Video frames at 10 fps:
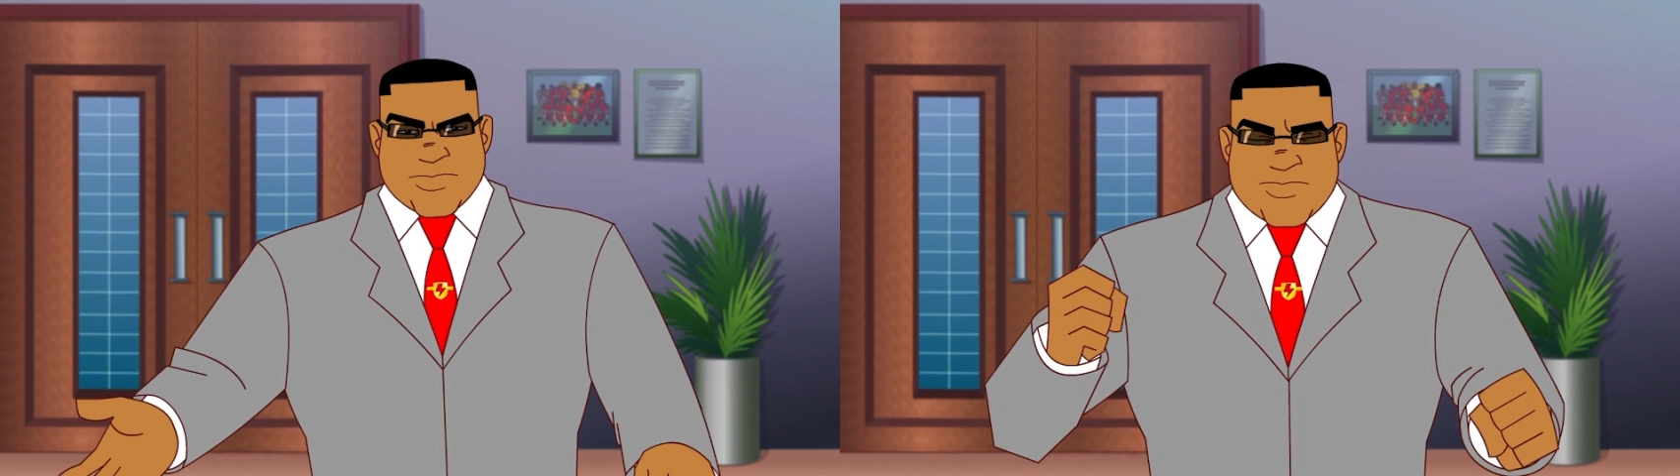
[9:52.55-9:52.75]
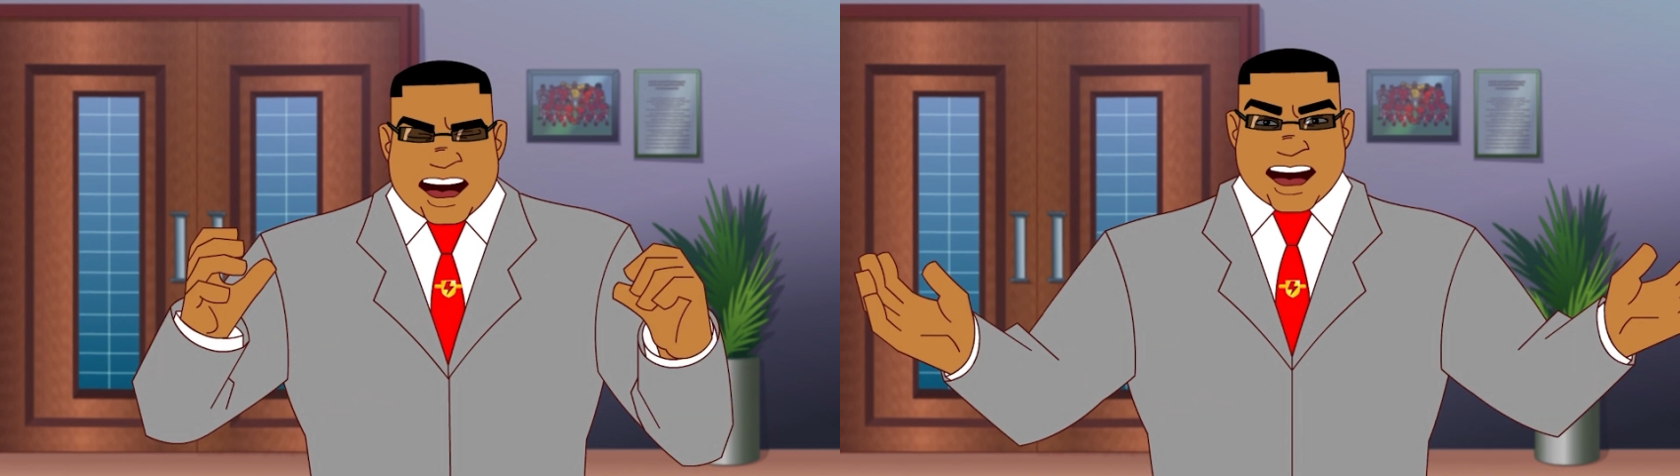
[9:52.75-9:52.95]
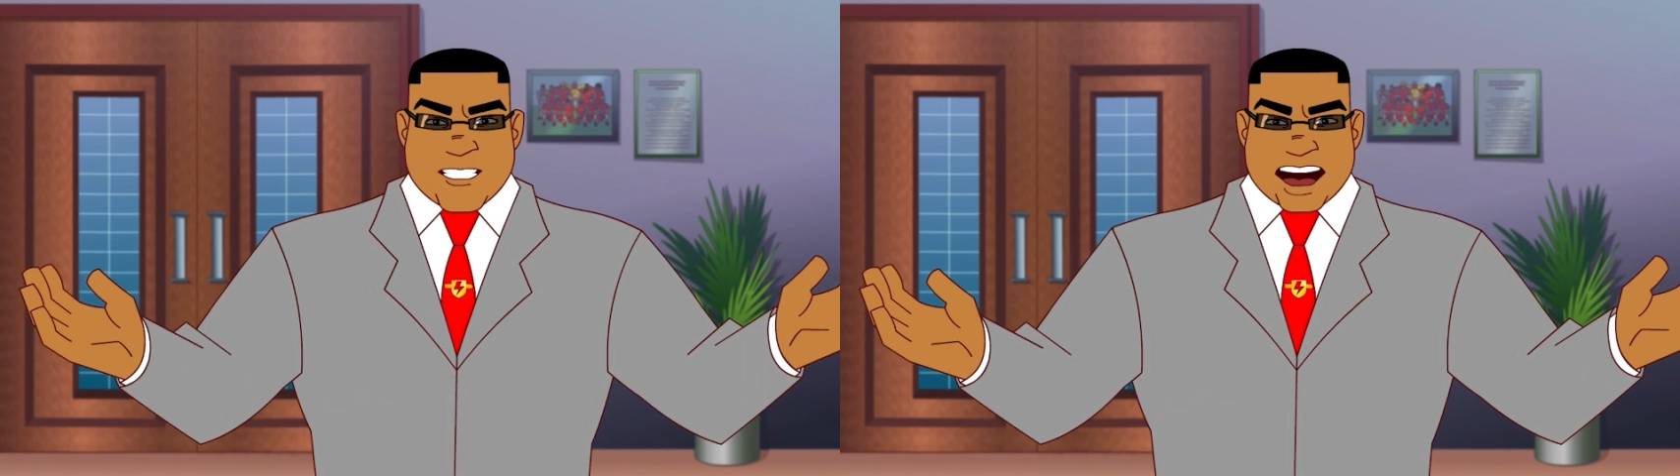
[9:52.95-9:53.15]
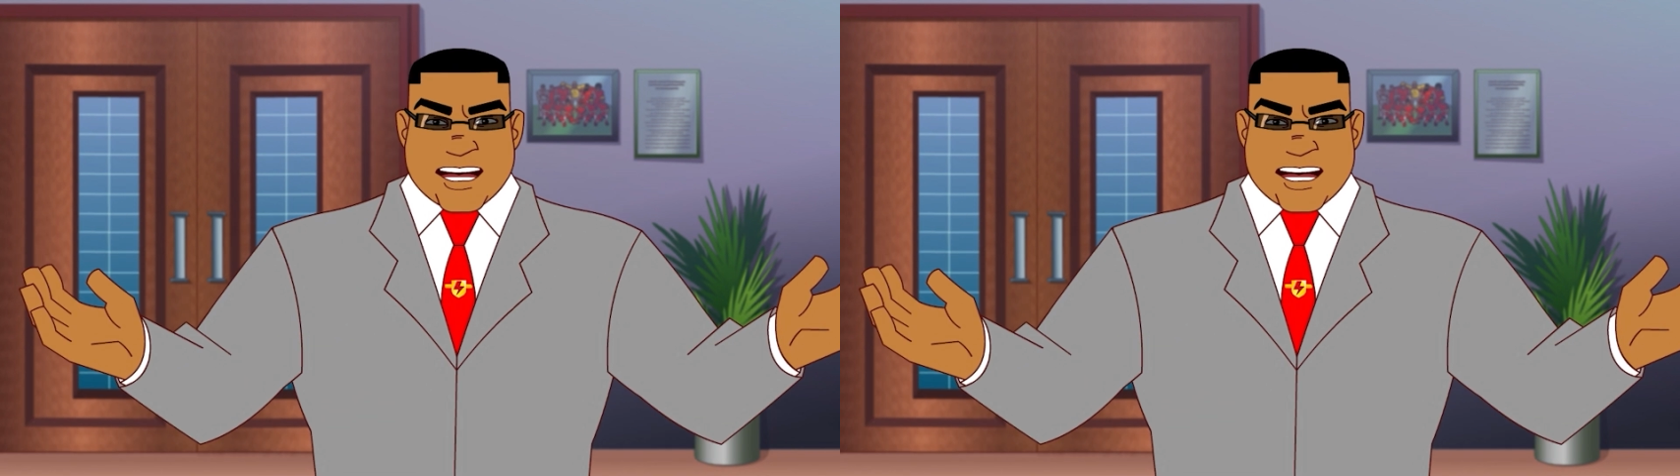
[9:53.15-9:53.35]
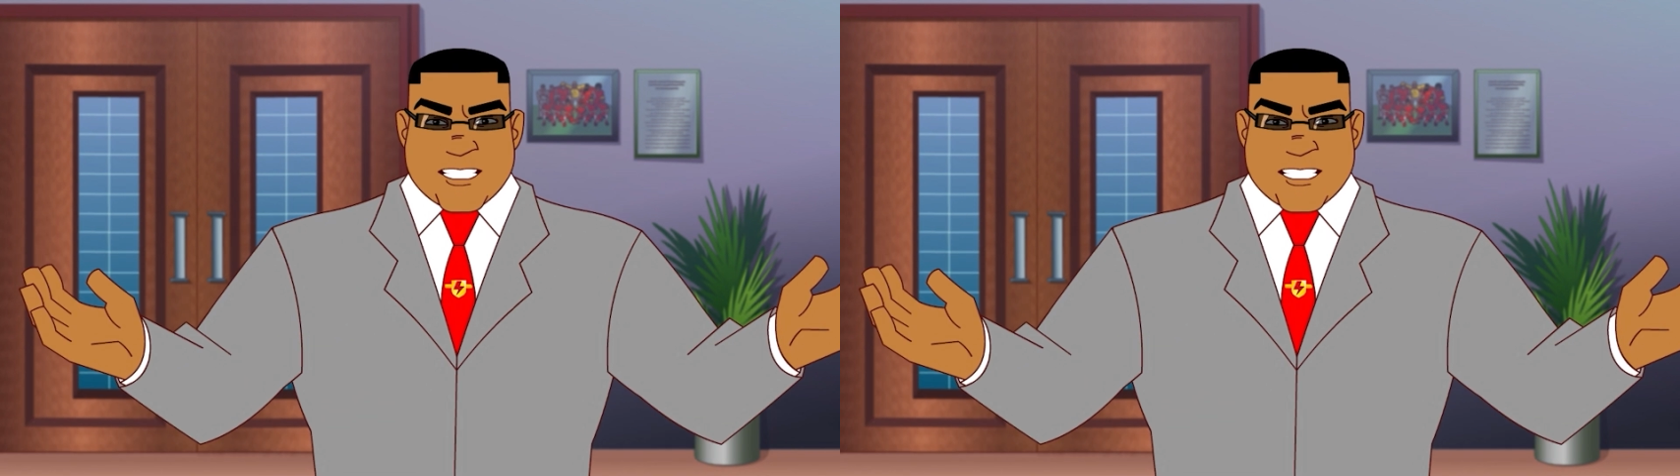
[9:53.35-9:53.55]
Rasta
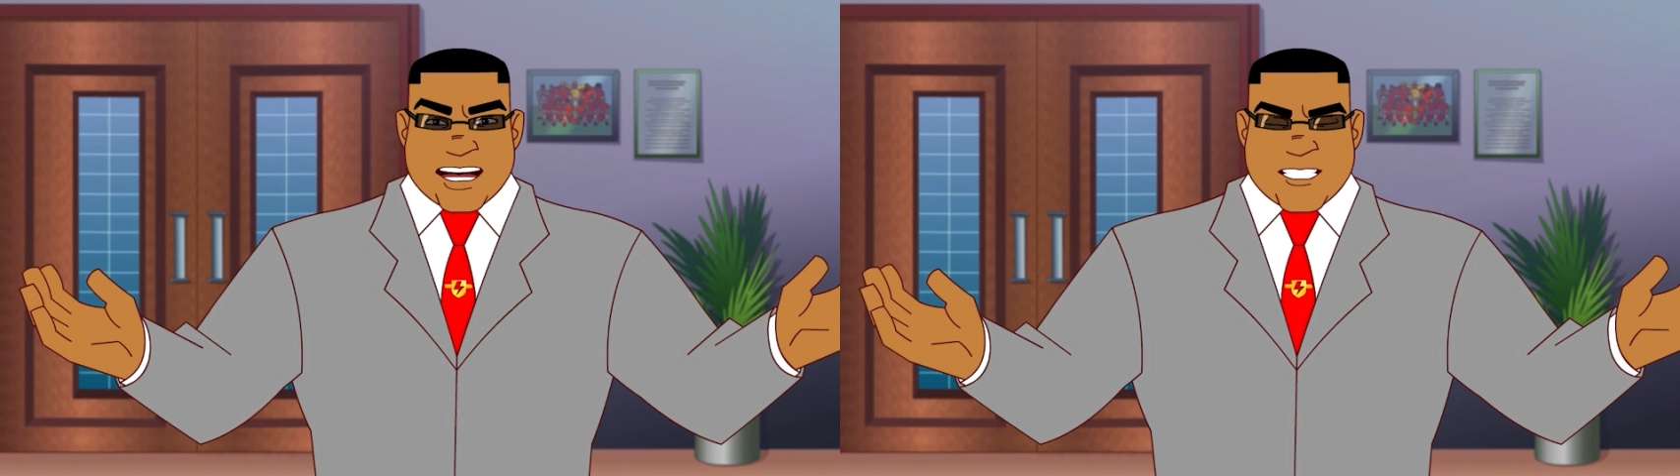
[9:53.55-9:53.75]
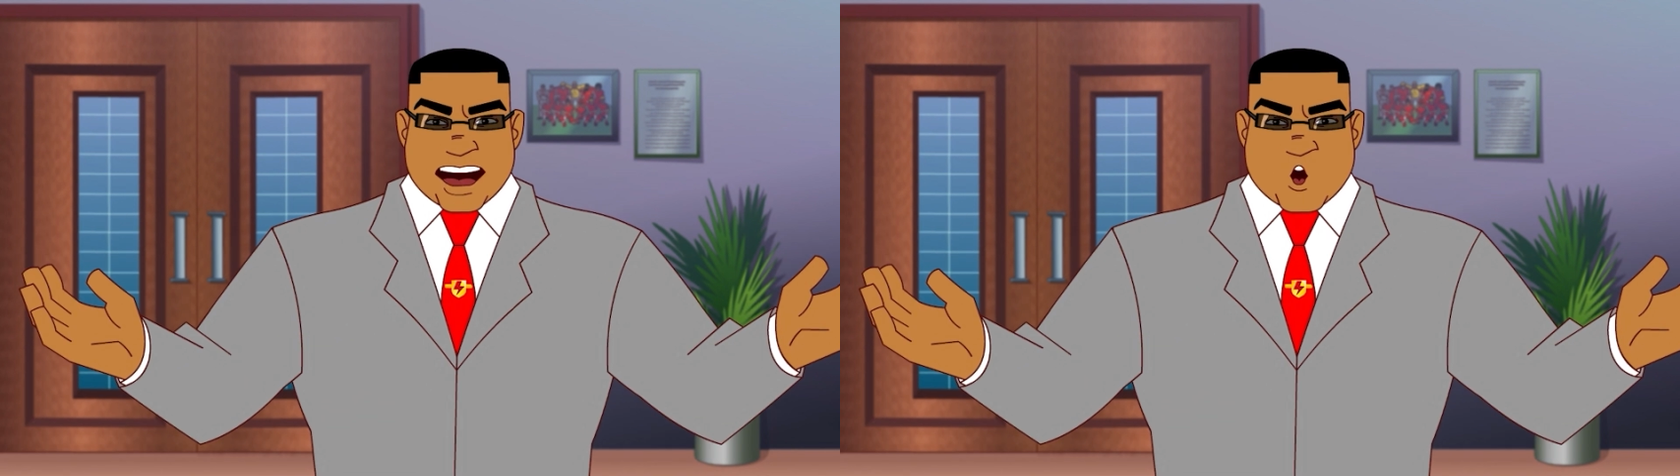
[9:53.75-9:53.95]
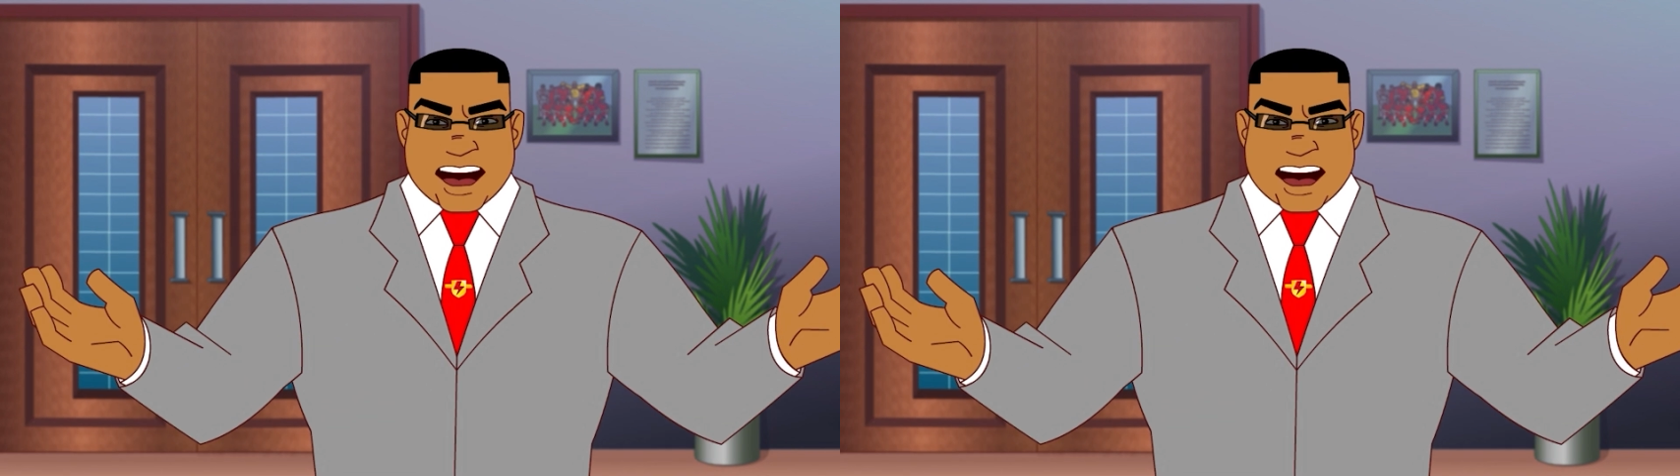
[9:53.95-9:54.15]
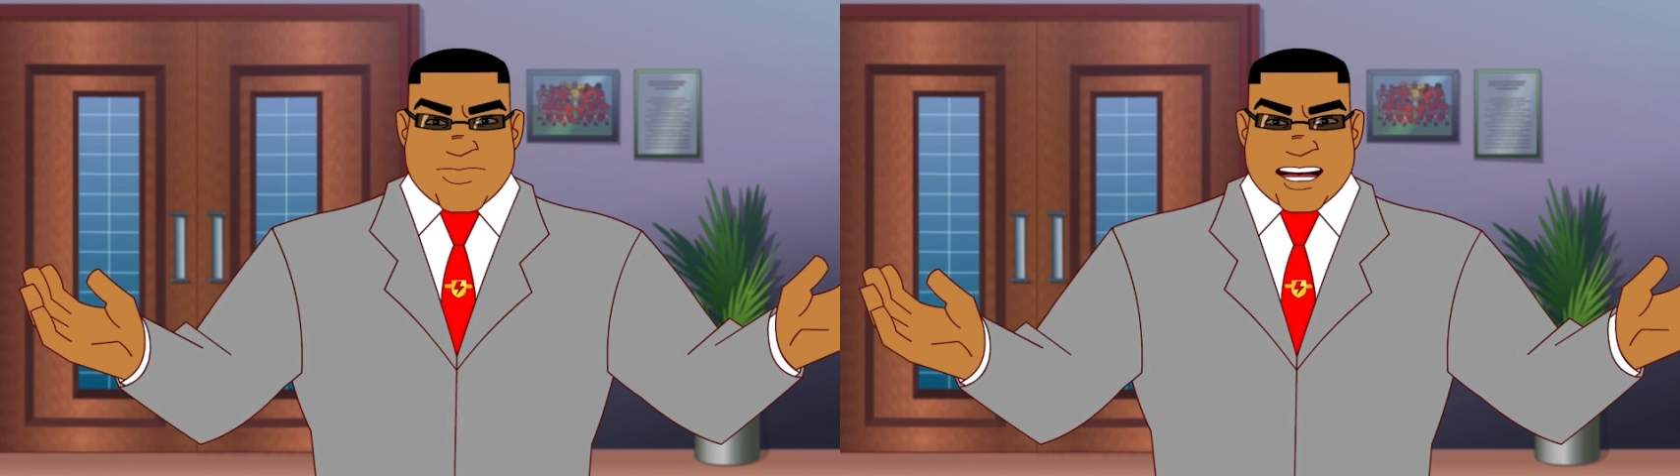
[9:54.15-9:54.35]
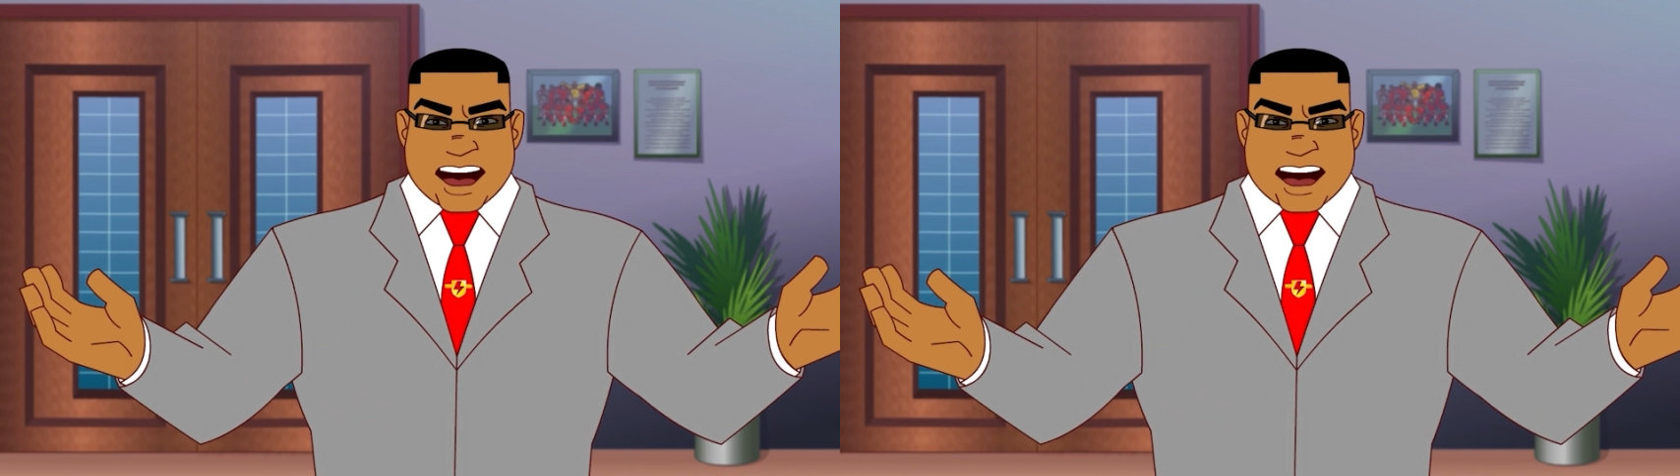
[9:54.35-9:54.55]
has physical
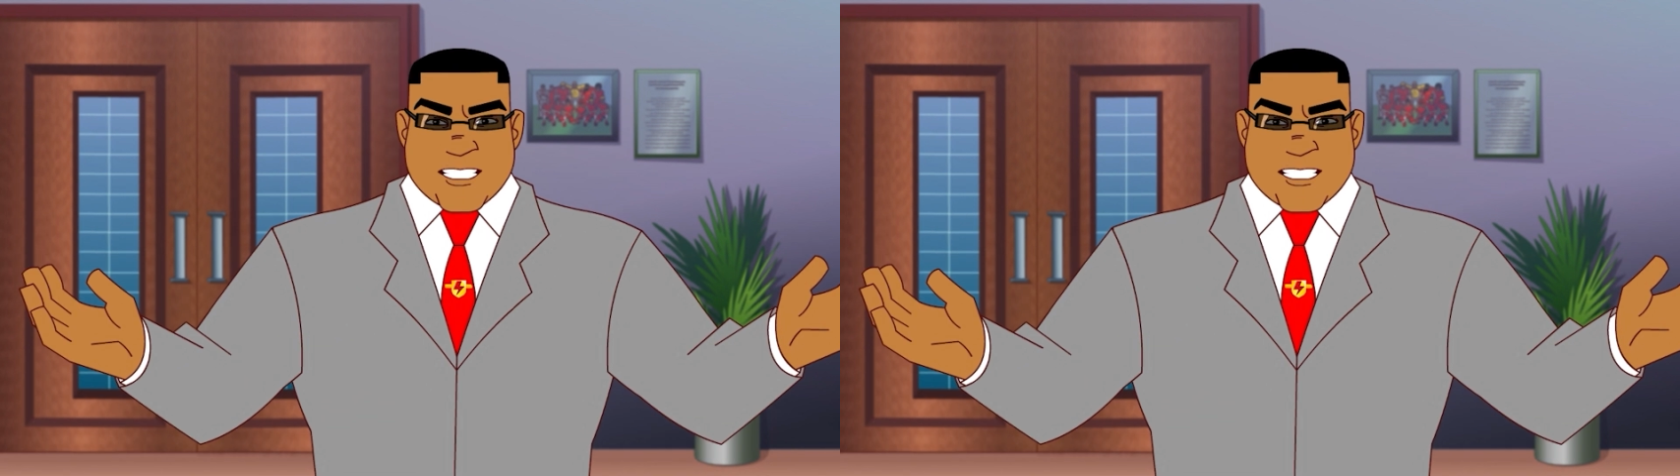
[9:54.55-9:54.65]
dominance as